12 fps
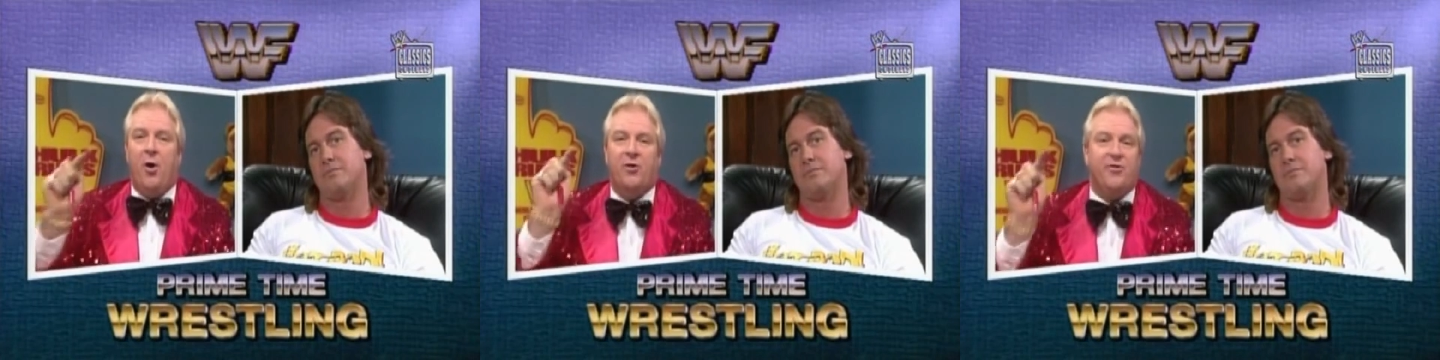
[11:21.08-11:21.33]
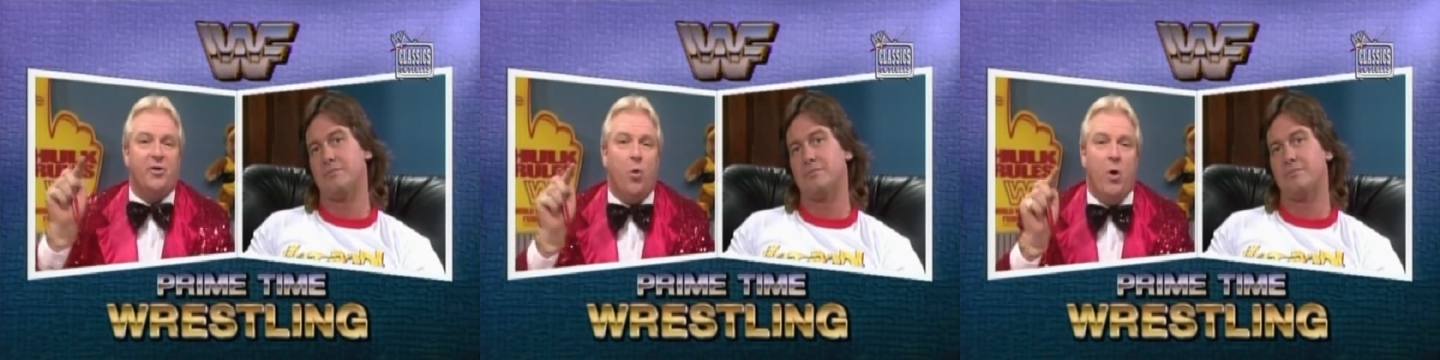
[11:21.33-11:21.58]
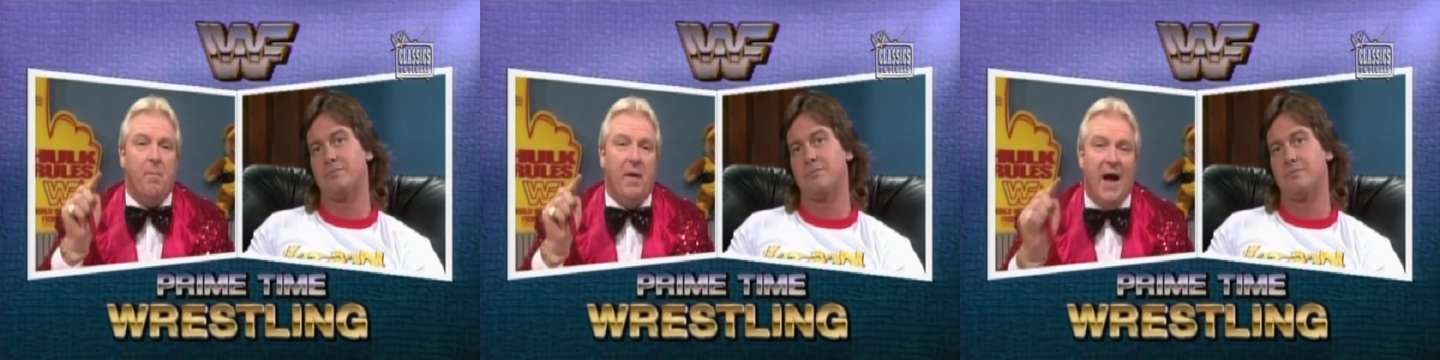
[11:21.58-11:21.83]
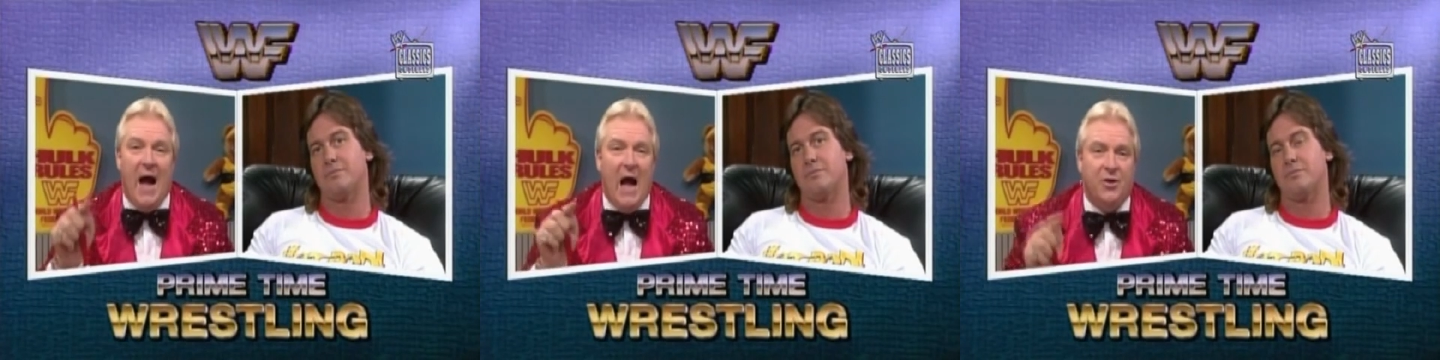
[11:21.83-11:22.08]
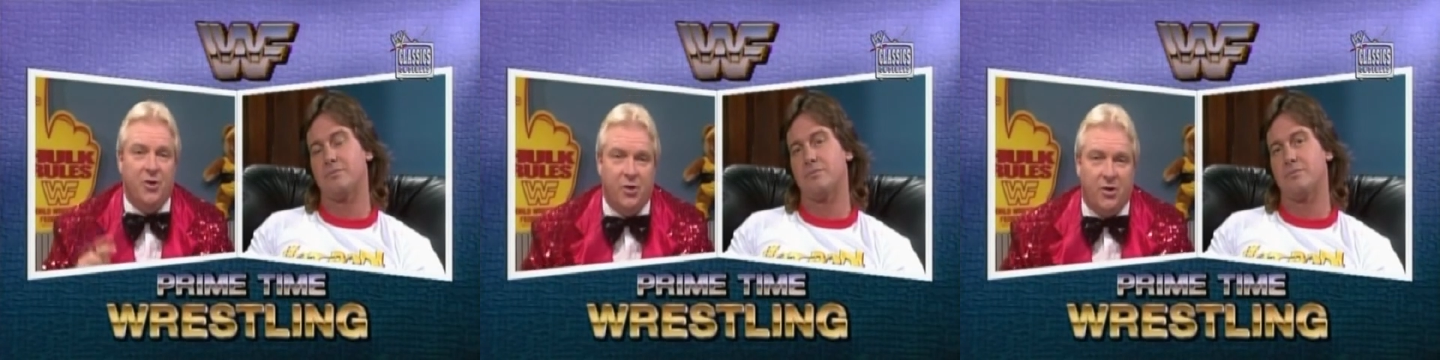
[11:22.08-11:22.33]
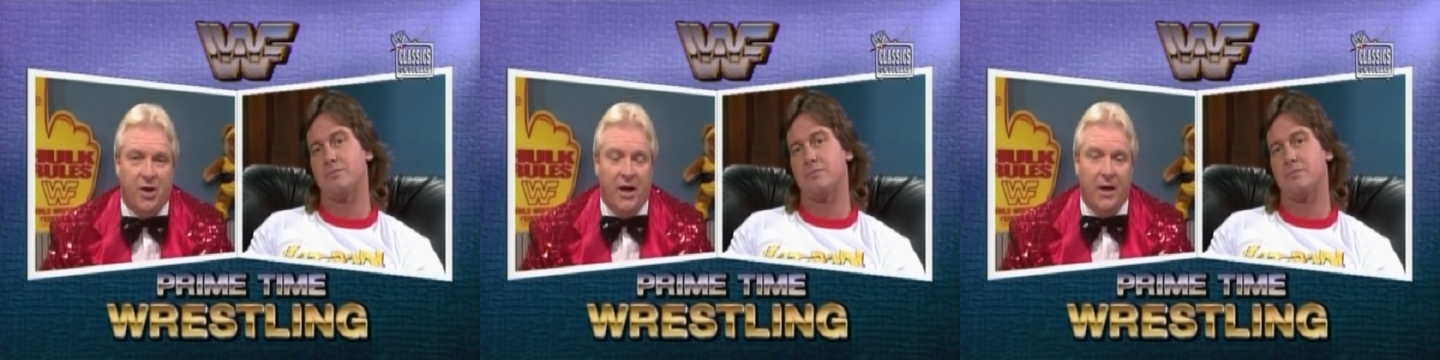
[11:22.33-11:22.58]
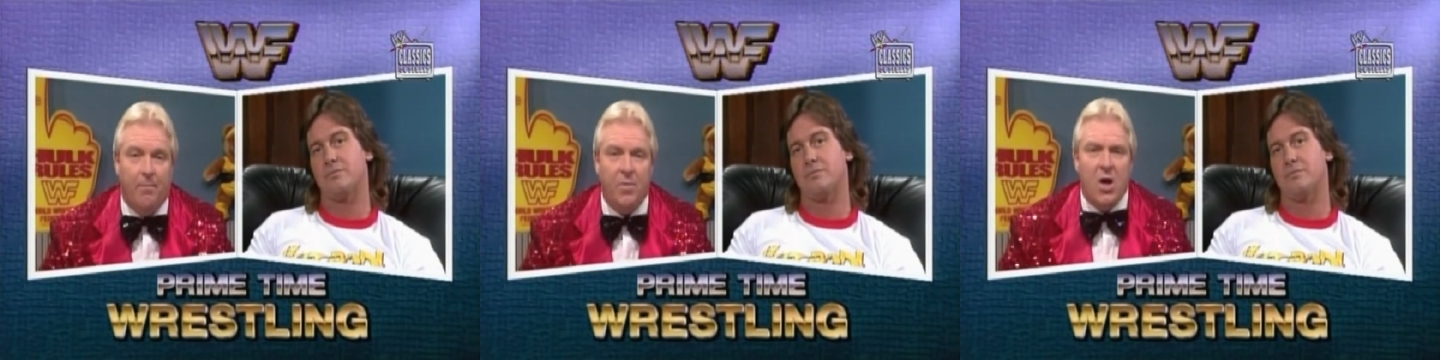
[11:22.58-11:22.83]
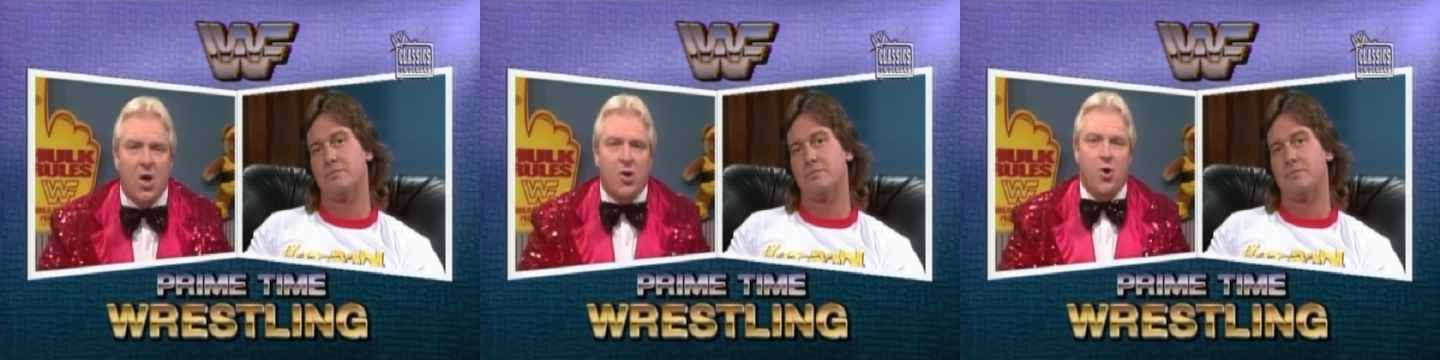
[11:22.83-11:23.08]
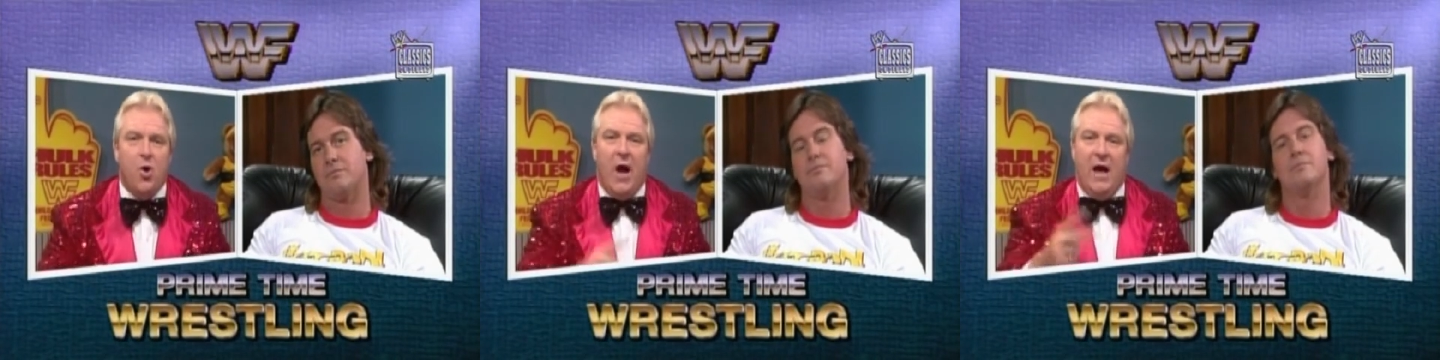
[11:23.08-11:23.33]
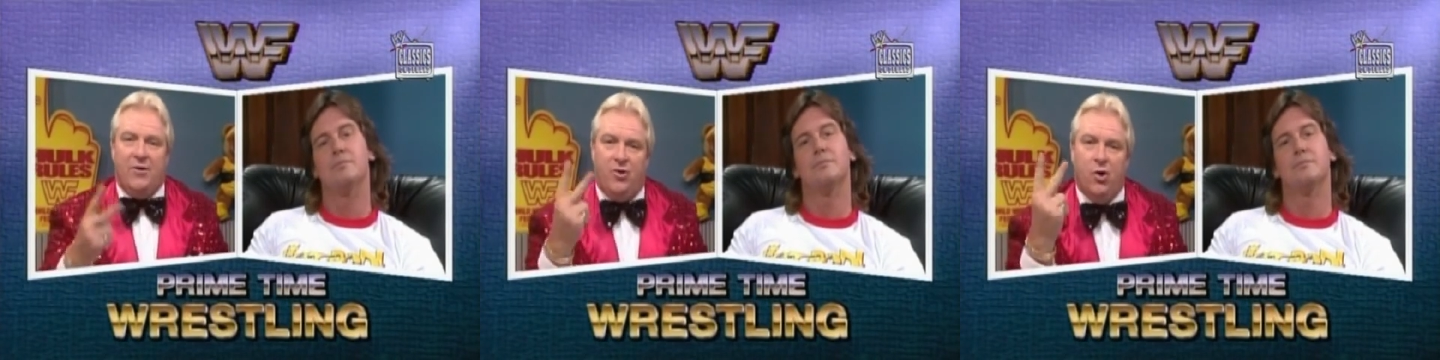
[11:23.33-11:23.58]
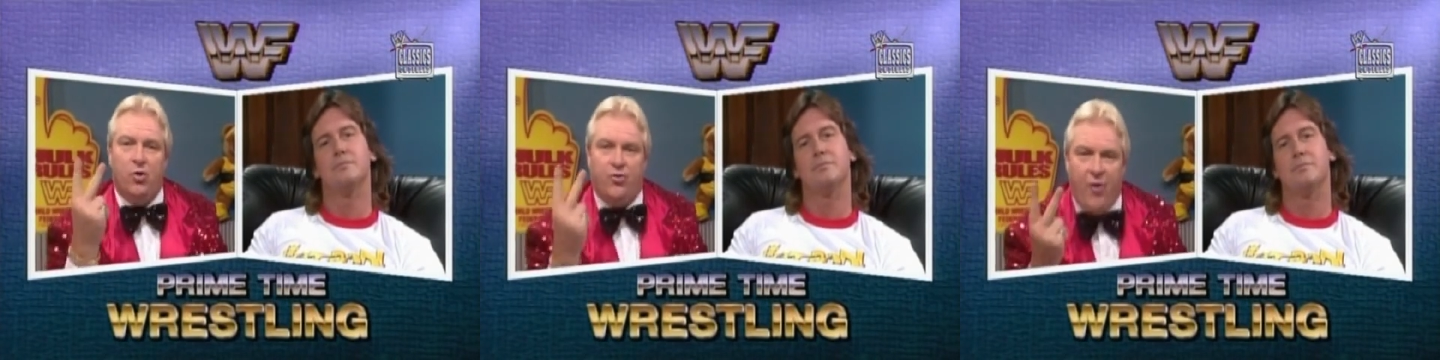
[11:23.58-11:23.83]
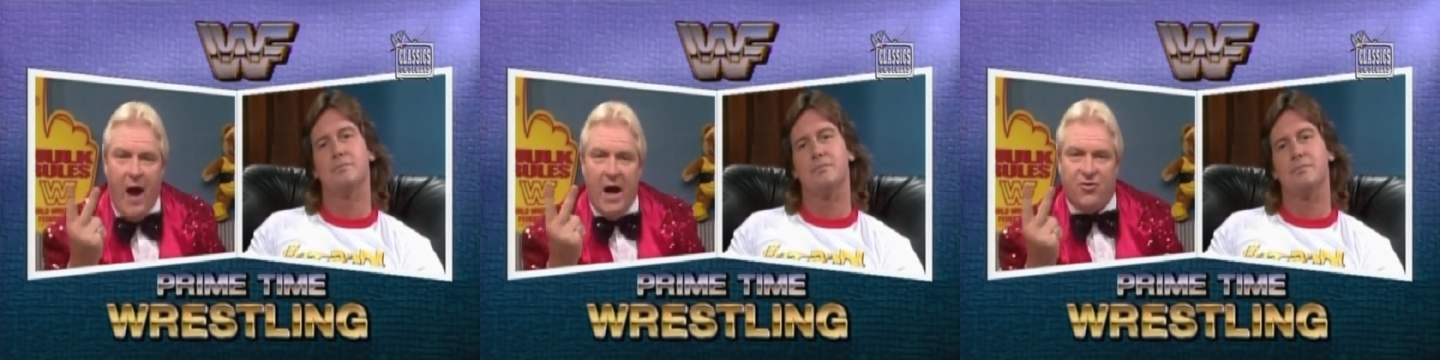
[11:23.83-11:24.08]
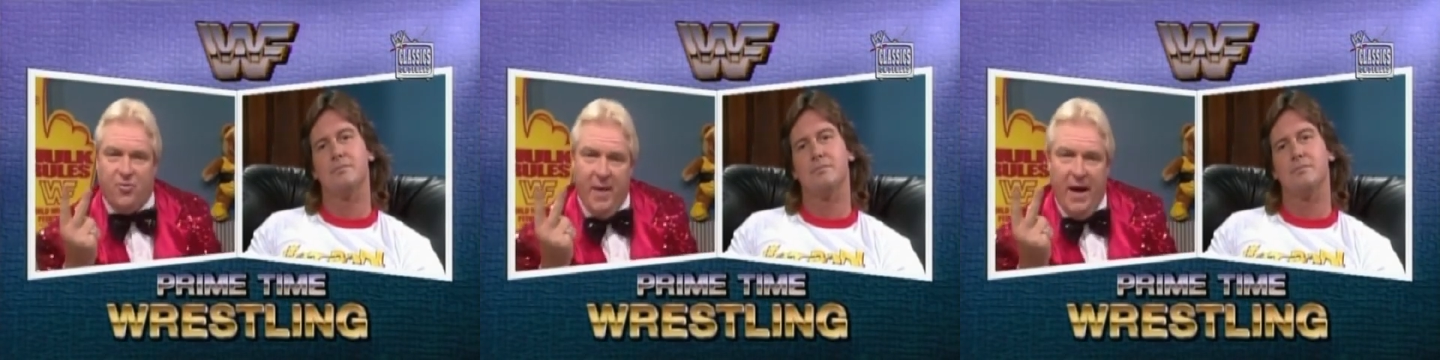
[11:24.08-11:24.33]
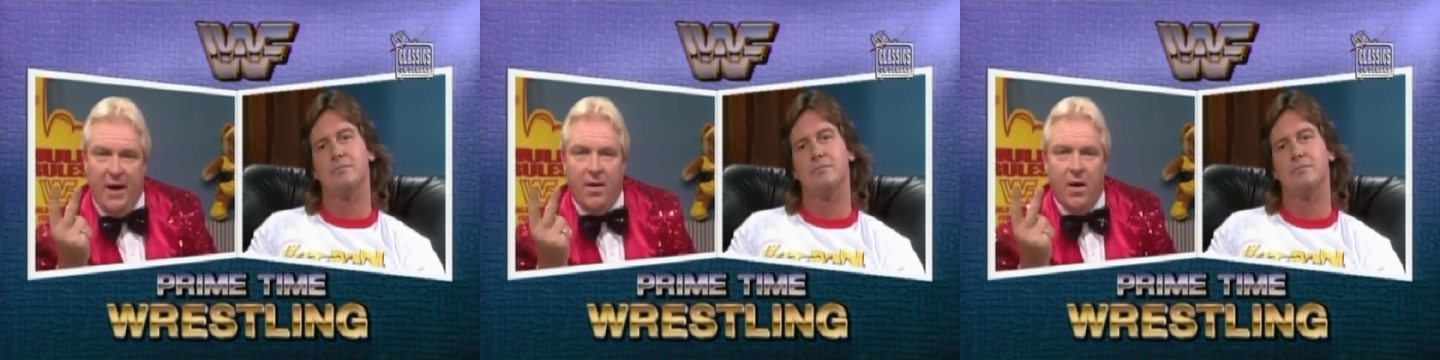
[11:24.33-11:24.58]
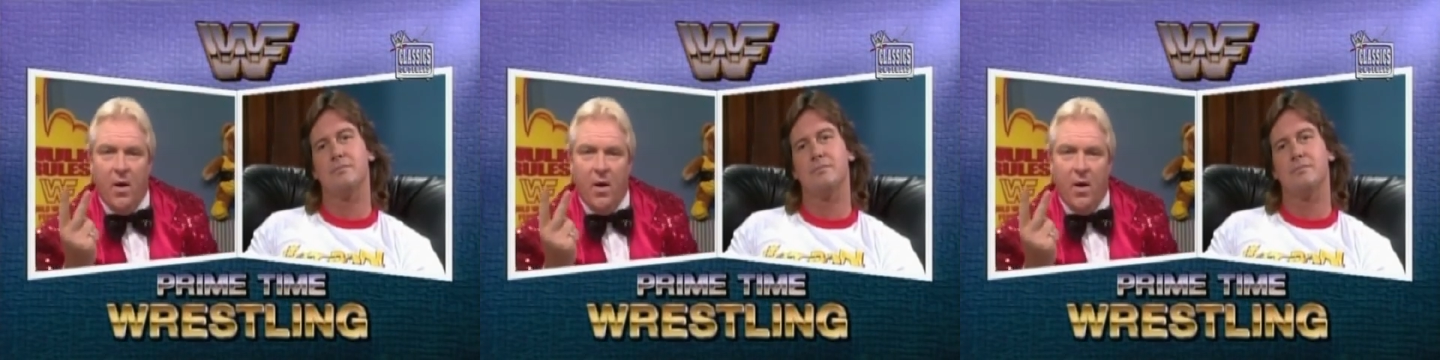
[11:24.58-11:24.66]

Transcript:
Speaker 1: person wouldn't be on your team. You got two trash men